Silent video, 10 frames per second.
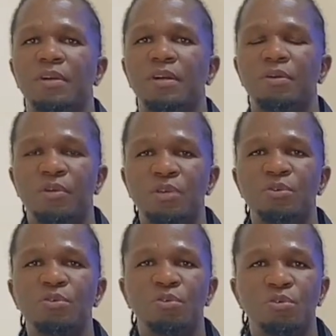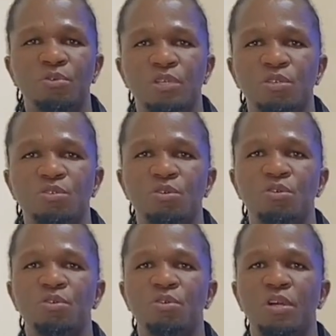when you look
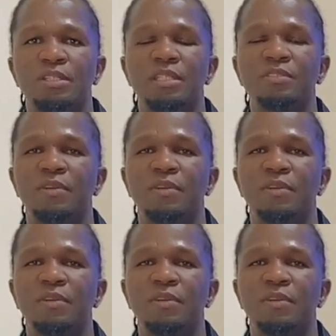into contact